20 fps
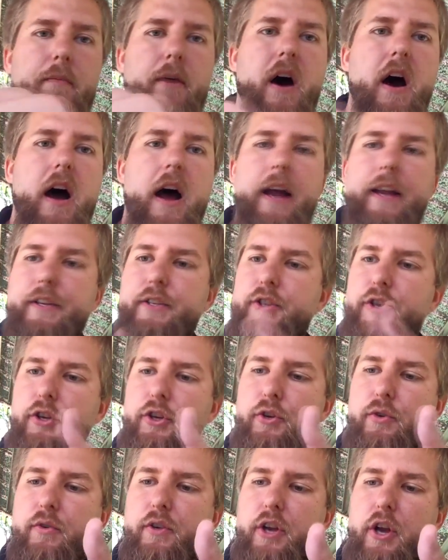behind, so
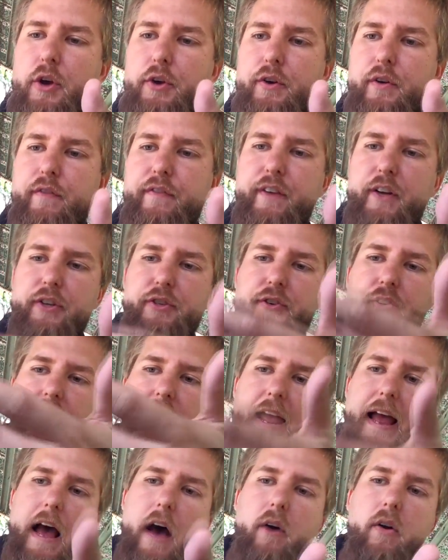you're
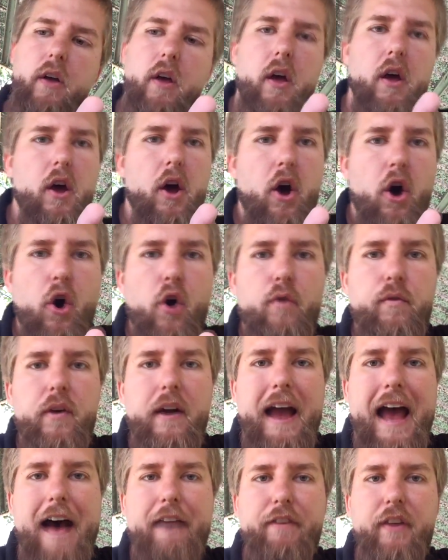filtering out over
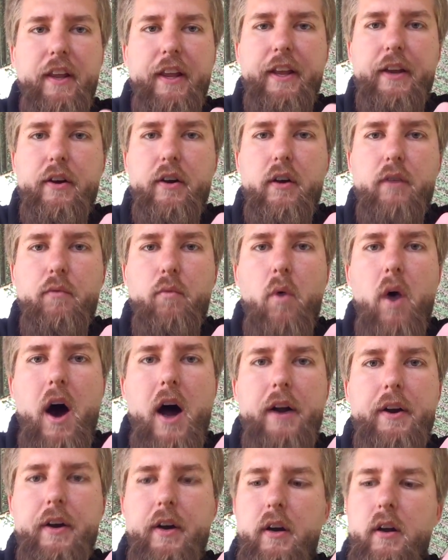half a liter of
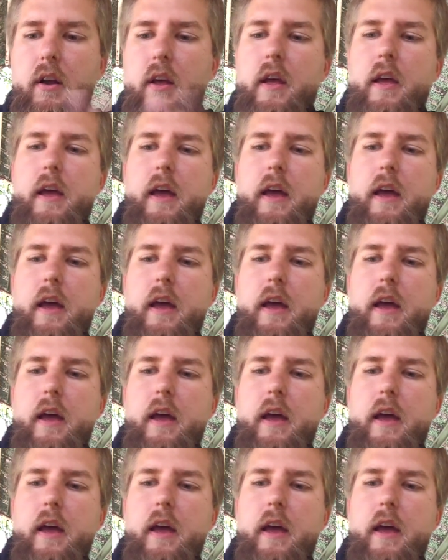water,